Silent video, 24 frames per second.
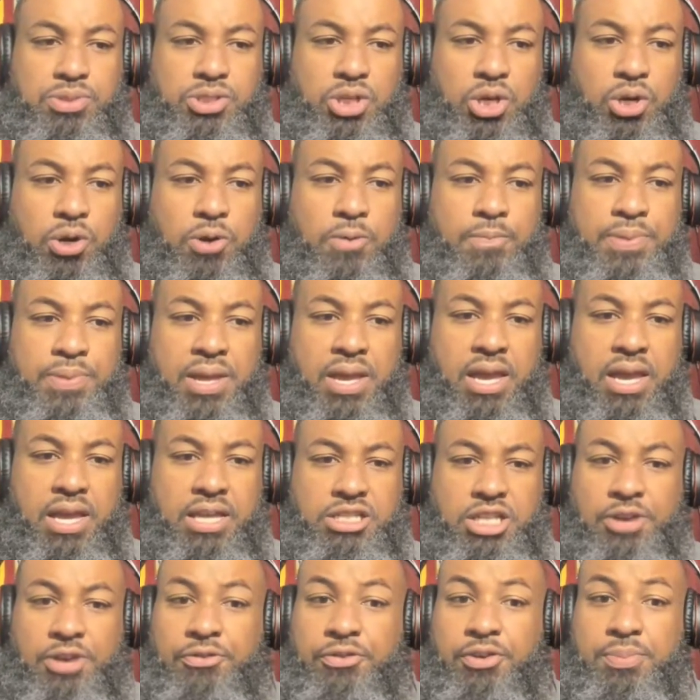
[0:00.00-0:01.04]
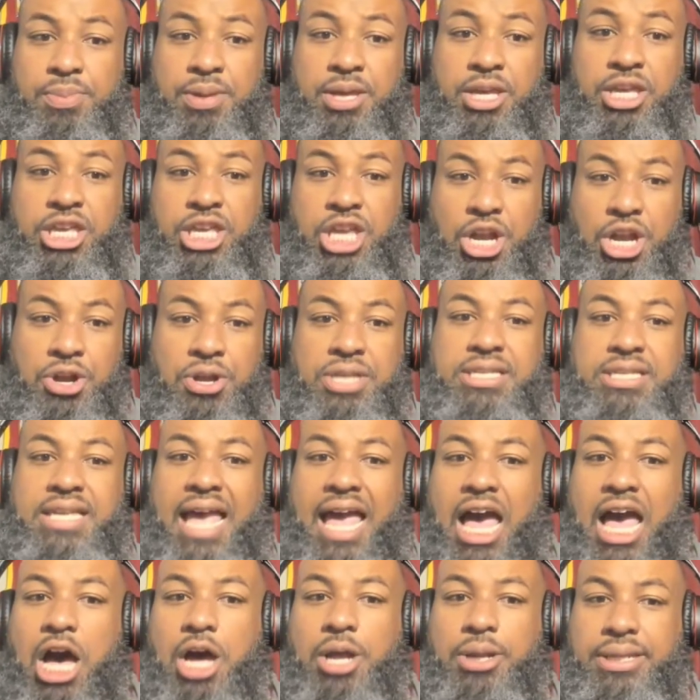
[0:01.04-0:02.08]
So definitely gonna be curious
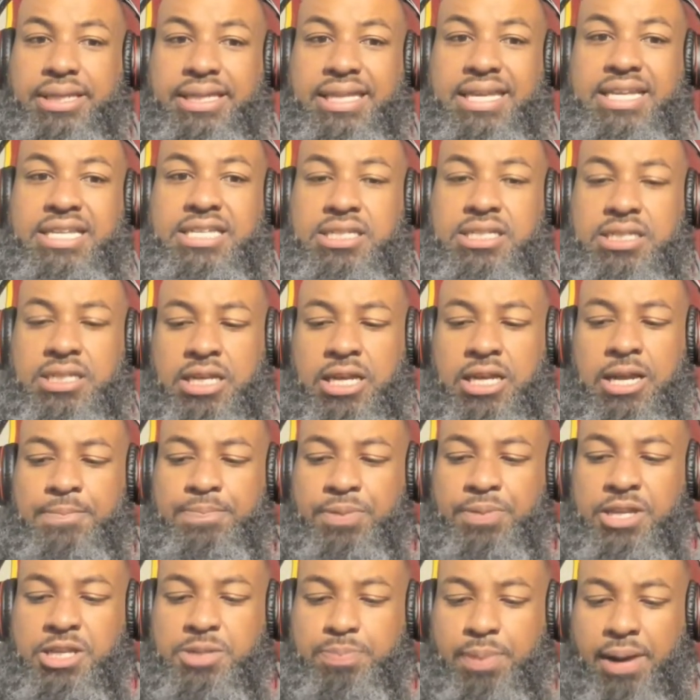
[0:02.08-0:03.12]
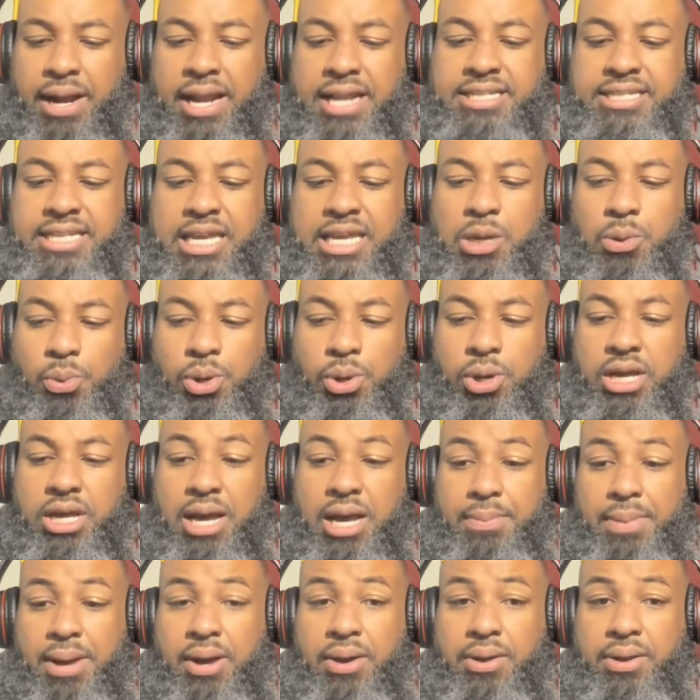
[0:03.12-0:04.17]
how this Spider team will
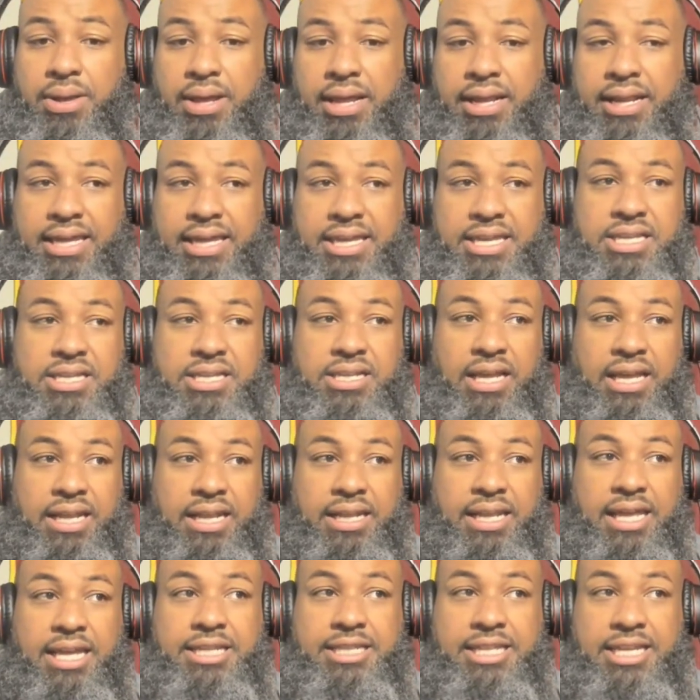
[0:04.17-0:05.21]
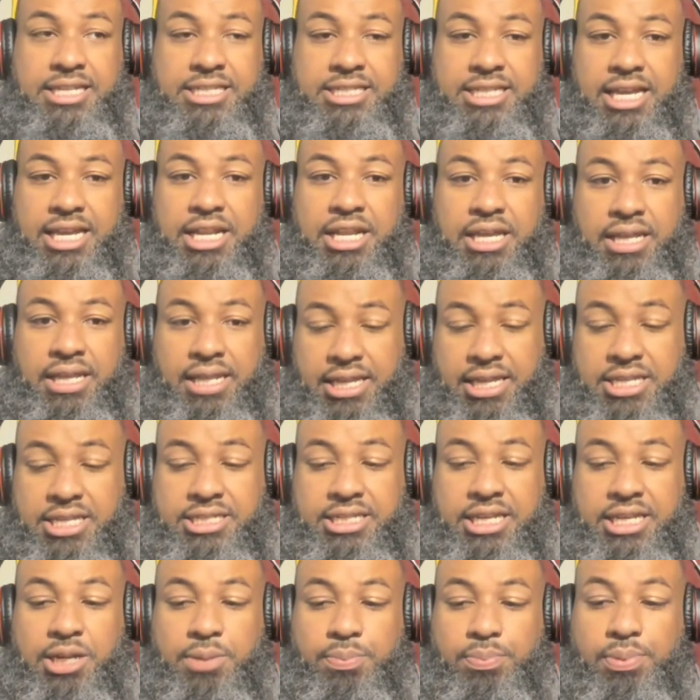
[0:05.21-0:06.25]
come out, and like you said in
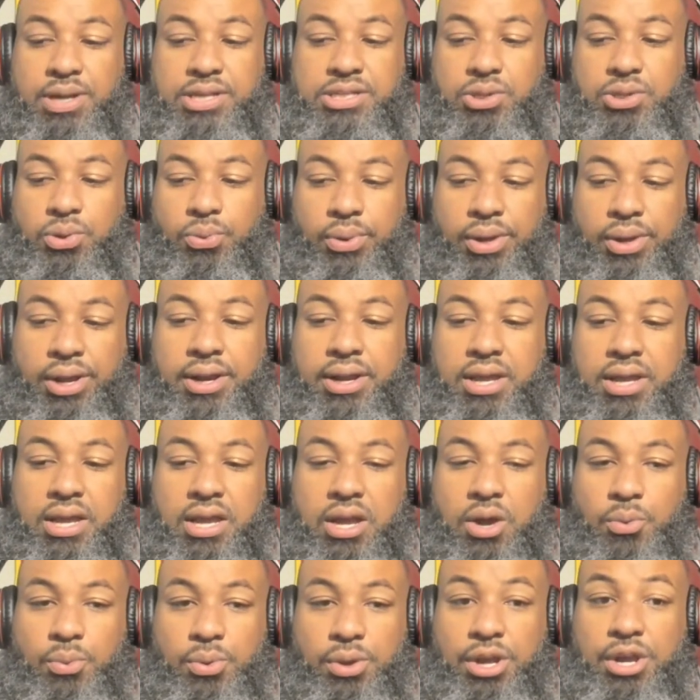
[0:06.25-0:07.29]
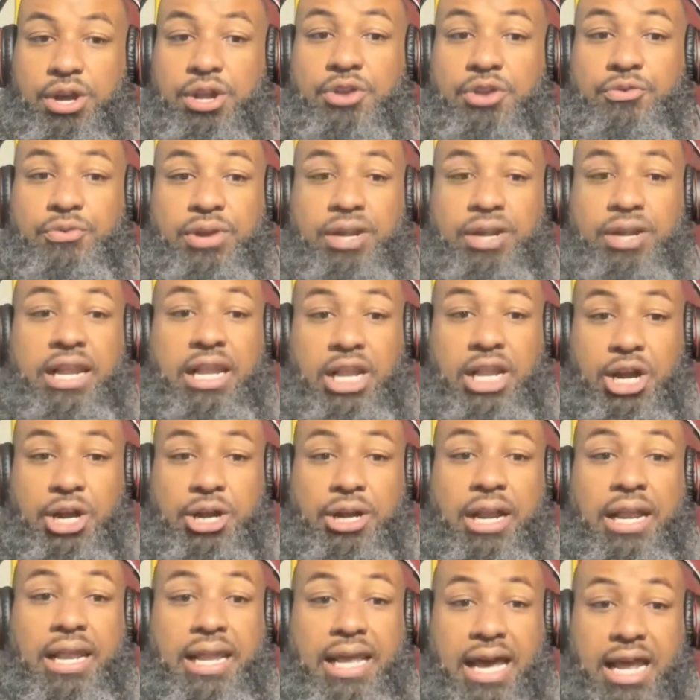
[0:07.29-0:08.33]
the presser, where we're gonna really
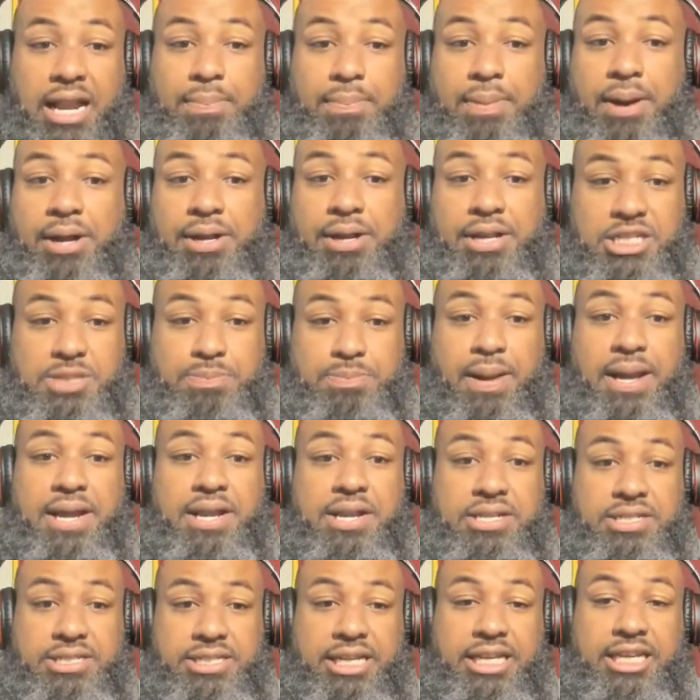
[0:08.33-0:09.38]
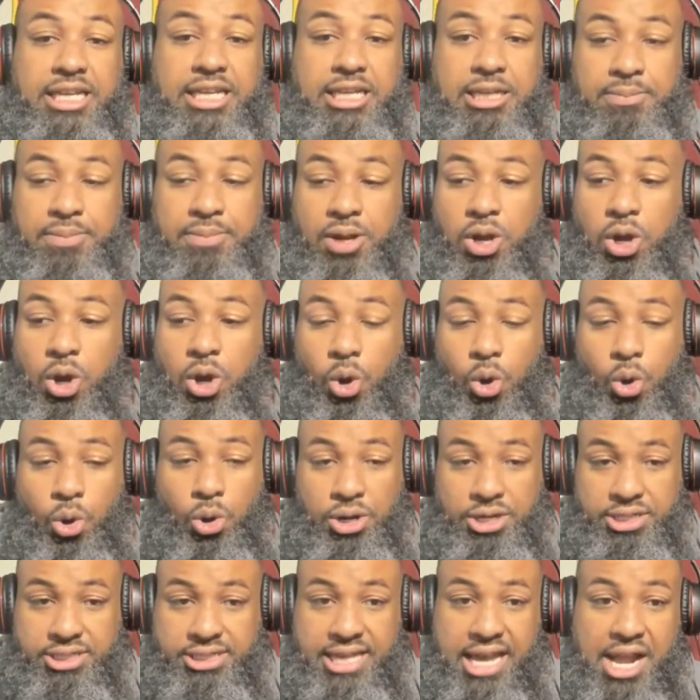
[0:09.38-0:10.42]
learn a lot about this Spider team
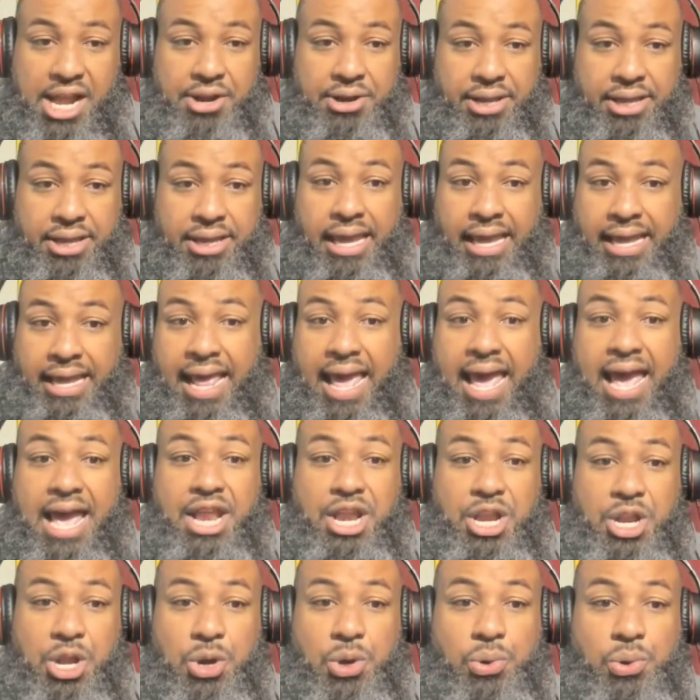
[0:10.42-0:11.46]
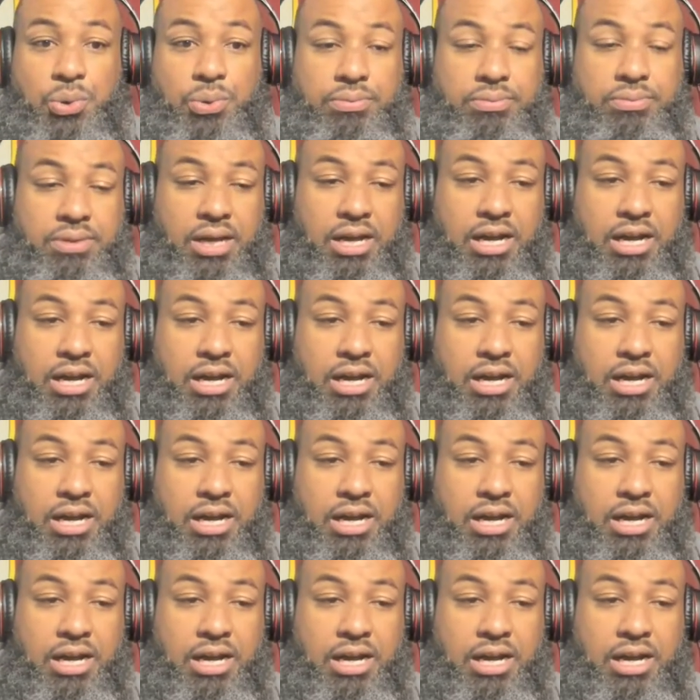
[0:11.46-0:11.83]
on Saturday at high noon,